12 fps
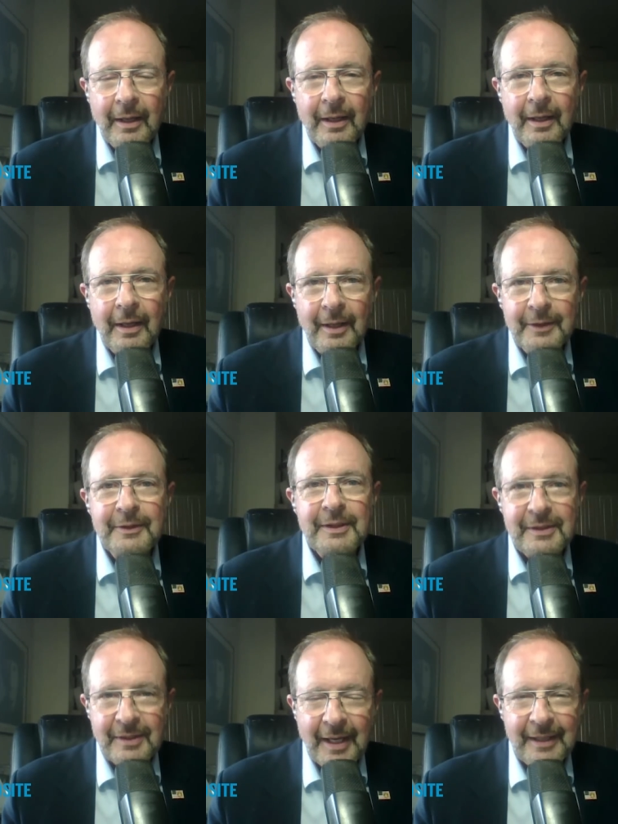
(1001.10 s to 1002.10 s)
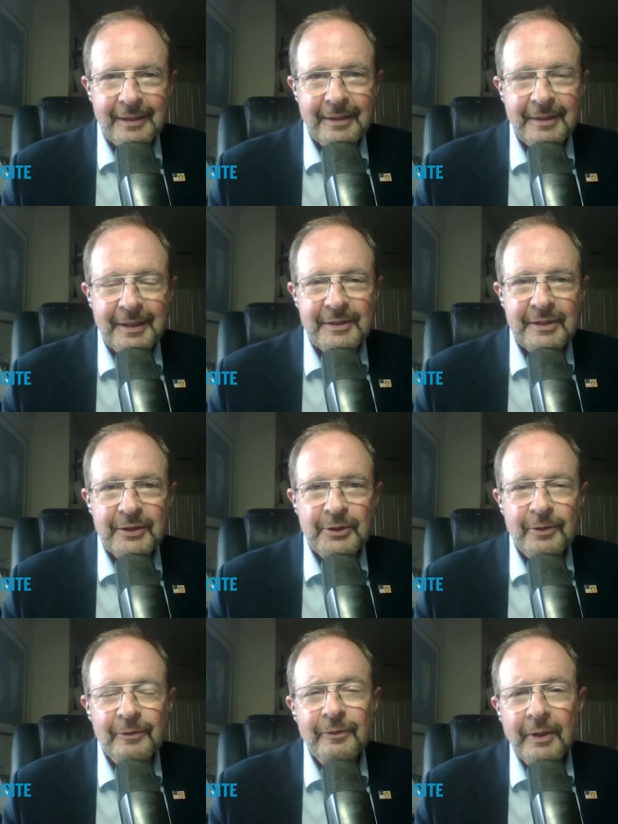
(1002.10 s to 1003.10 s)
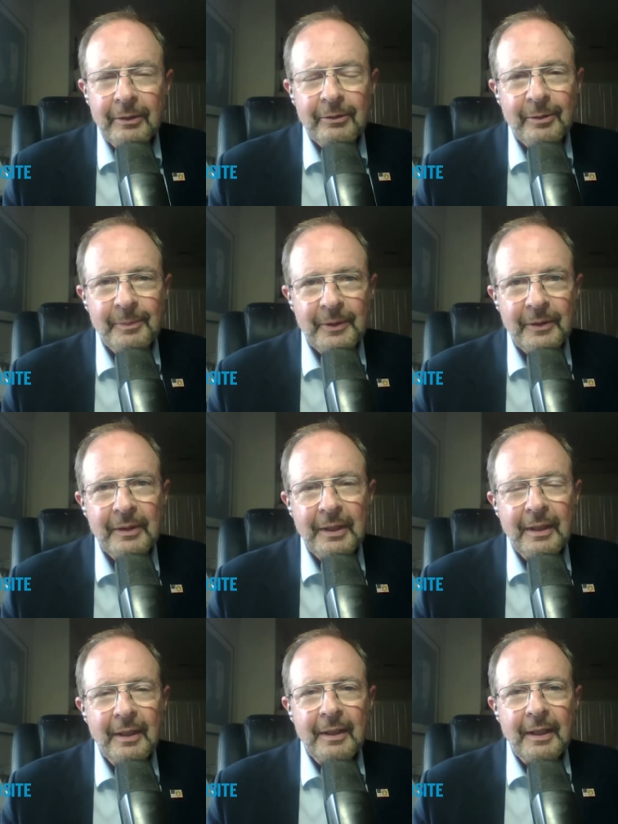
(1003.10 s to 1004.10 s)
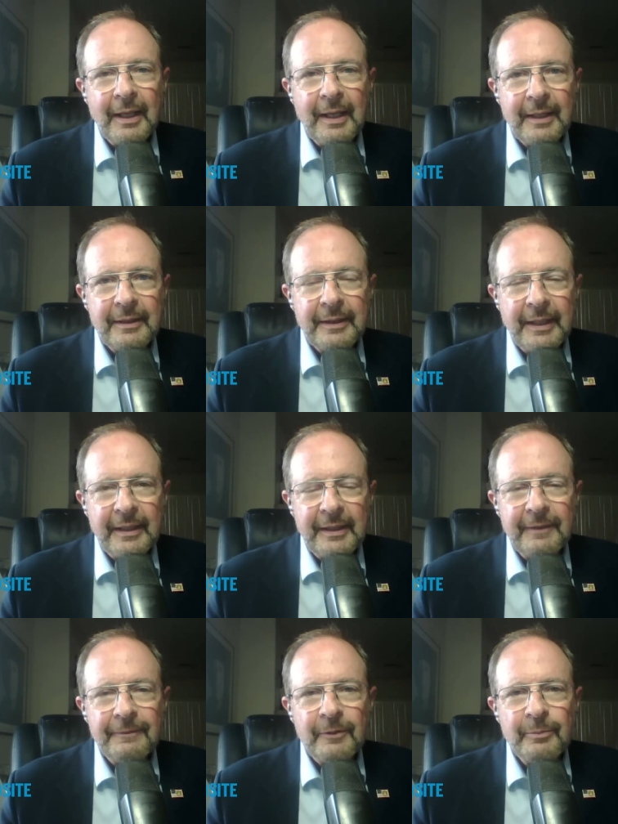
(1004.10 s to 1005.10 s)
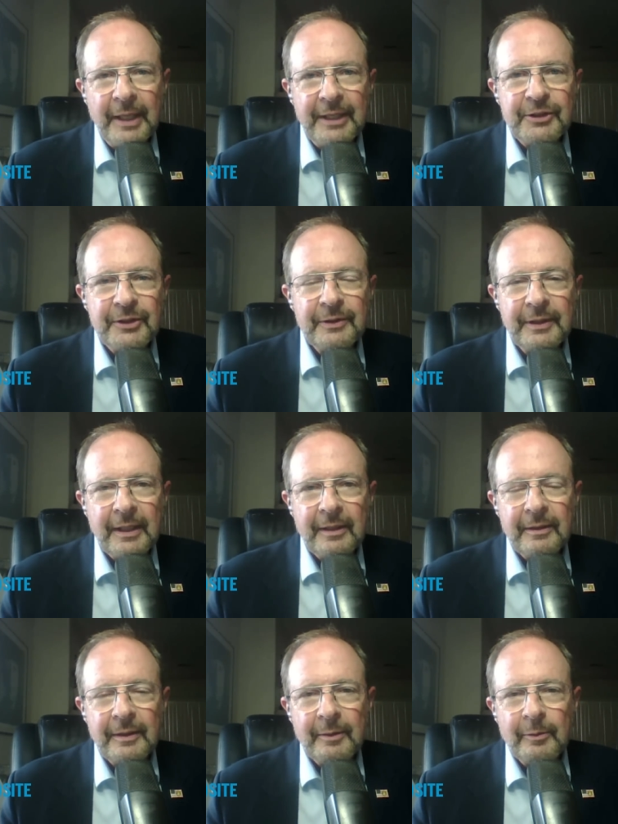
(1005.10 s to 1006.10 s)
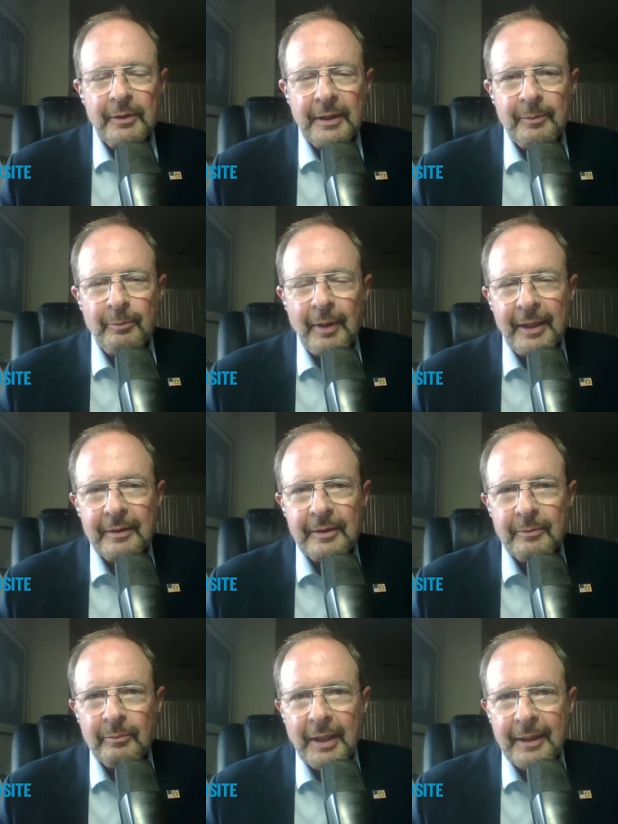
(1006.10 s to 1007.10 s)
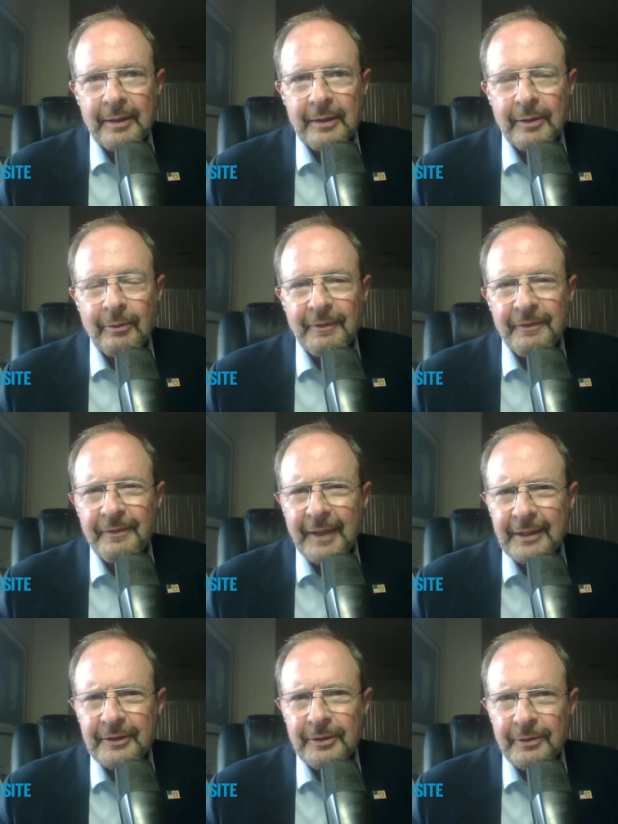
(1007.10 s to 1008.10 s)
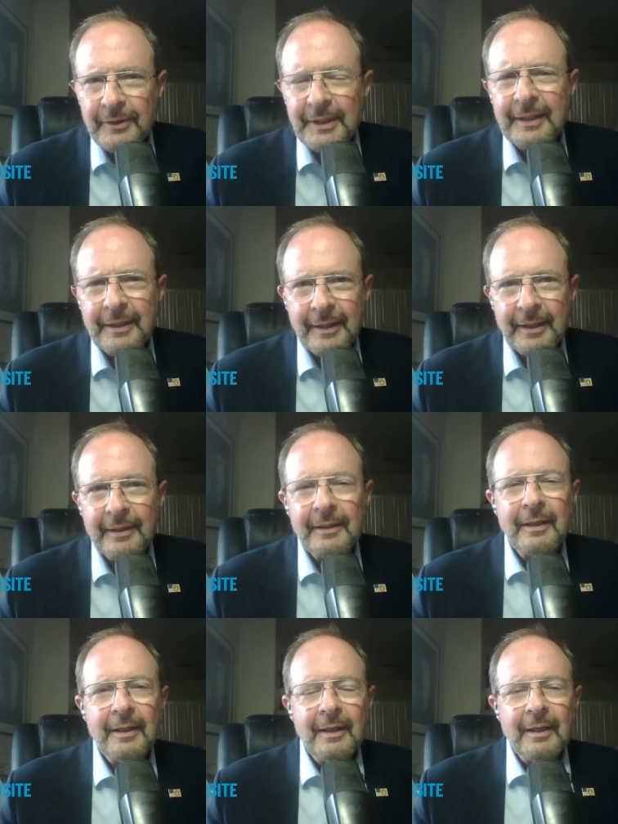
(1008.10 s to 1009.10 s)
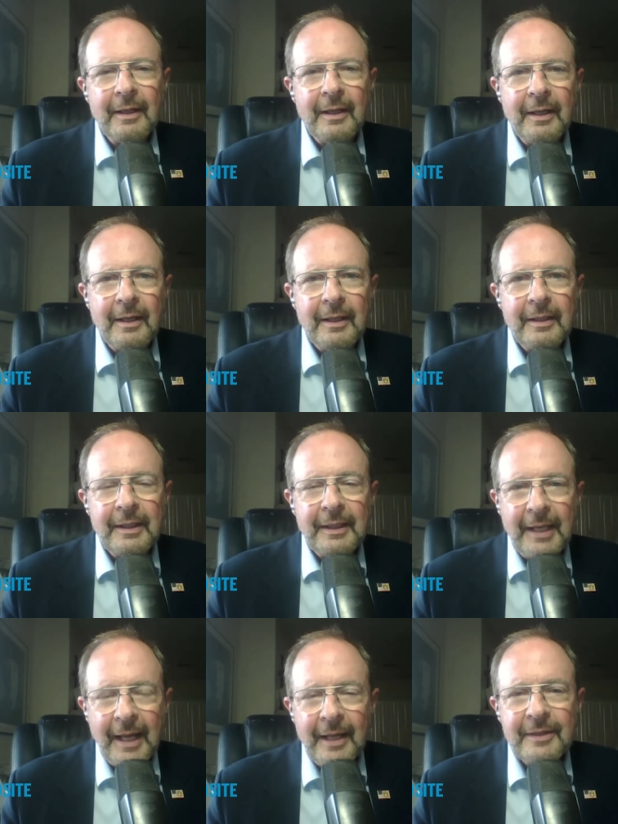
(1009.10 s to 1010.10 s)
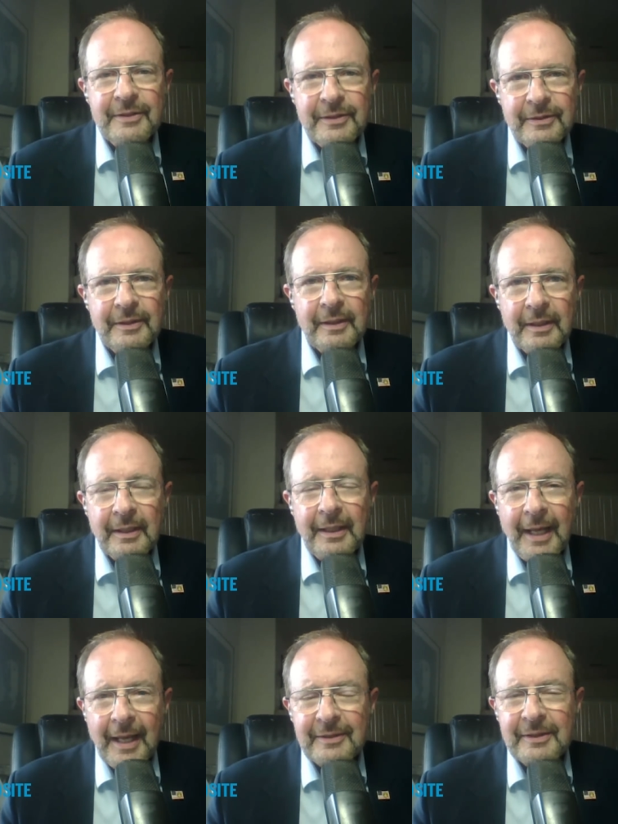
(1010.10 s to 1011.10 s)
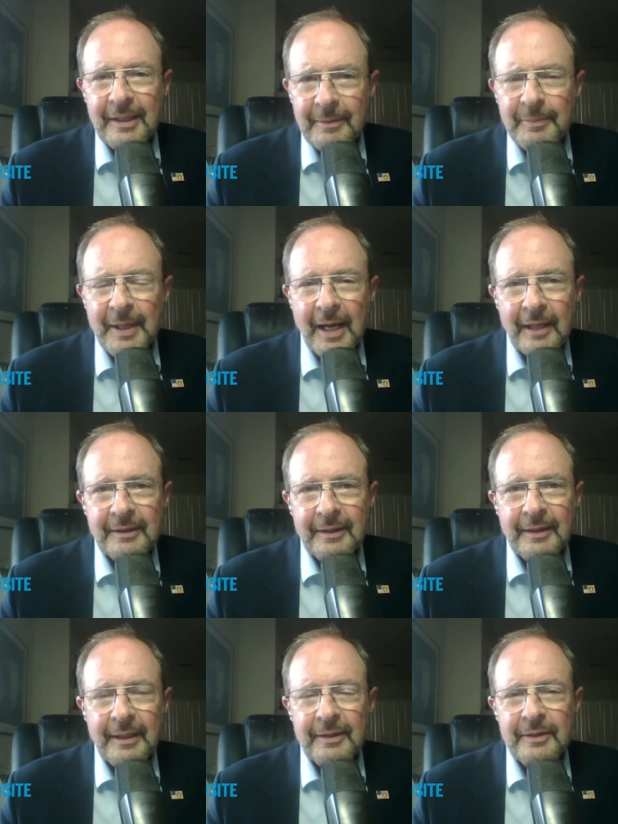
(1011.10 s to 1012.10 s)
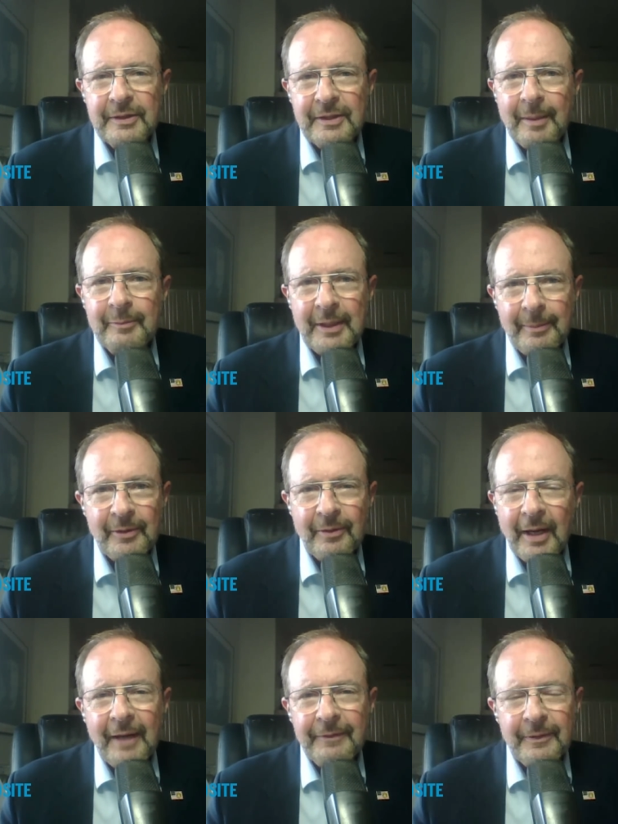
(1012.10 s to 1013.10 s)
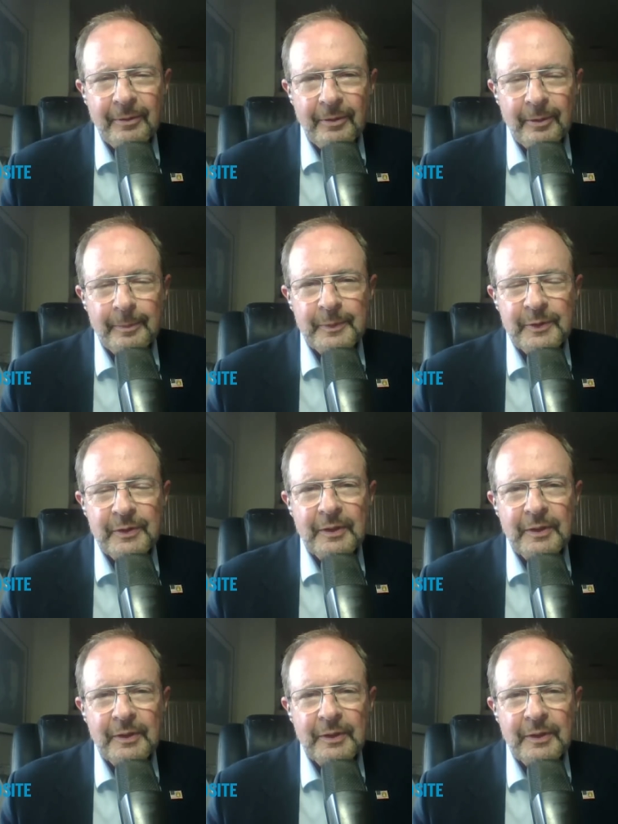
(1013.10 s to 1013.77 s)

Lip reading: undecided, is that you're vulnerable, and information that might affect your thinking. It has an impact, and again, in some demographic groups,